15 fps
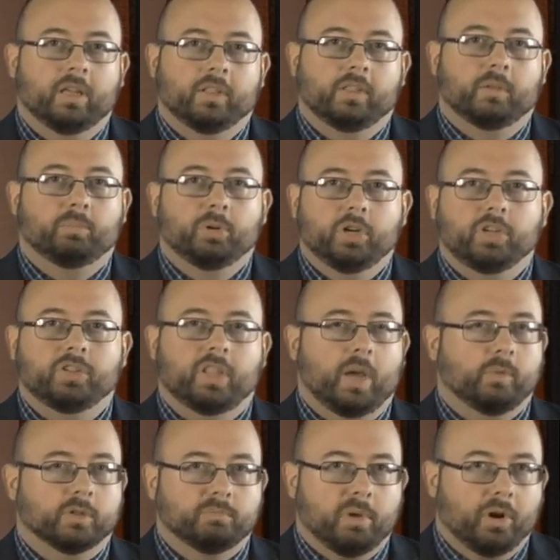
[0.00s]
the bush that
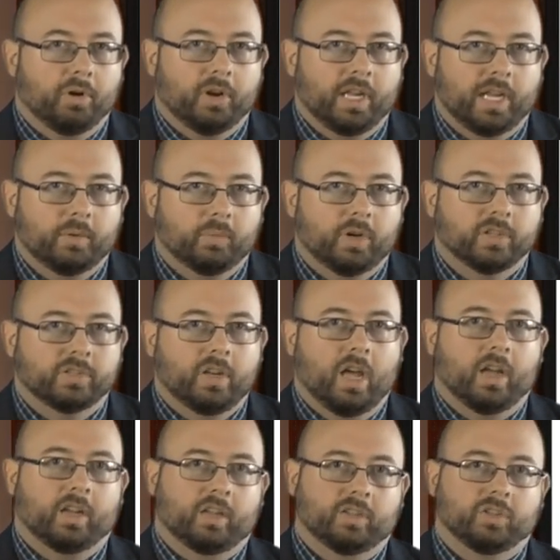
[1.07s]
was burning and was
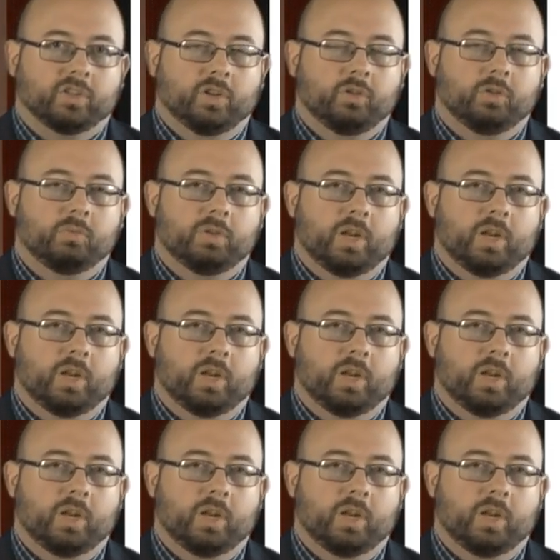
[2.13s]
not consumed,